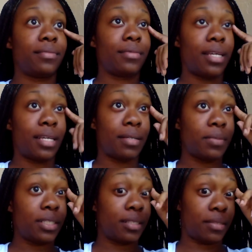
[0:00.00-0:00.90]
Hey, I'm
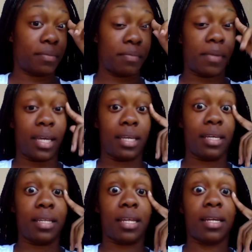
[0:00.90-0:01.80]
just
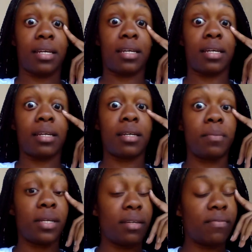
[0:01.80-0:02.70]
making like an
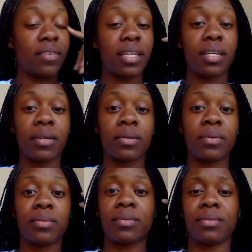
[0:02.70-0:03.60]
update
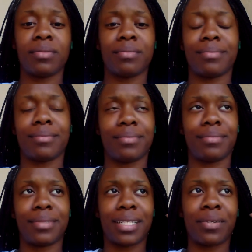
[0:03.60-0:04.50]
video.
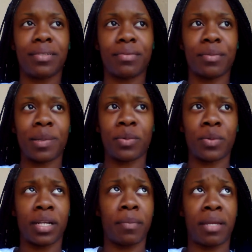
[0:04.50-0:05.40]
I don't even remember
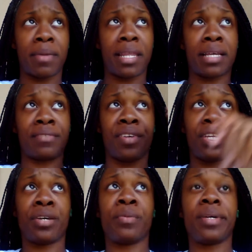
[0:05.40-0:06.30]
when I made my last
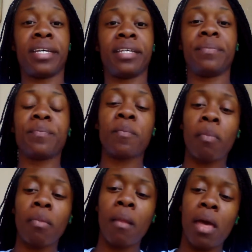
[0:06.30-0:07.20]
video,
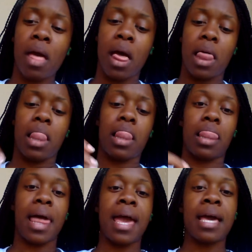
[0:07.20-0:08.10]
but
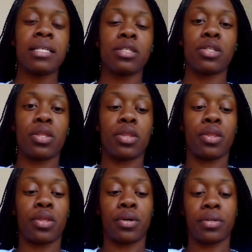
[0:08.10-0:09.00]
last
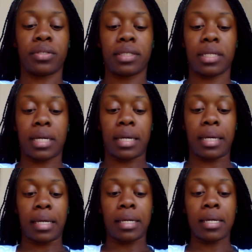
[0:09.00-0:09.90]

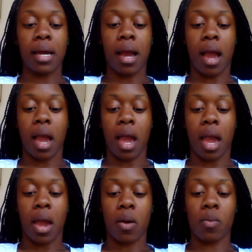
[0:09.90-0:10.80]
Thursday
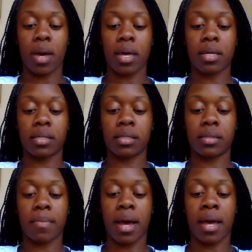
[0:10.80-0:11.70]
was
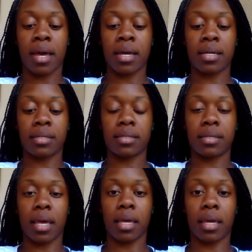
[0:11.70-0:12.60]
my
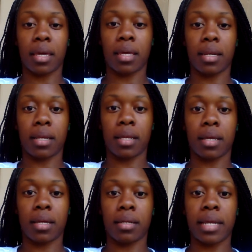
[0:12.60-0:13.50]
second
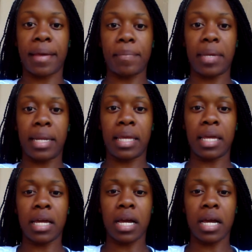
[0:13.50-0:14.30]
debt meeting.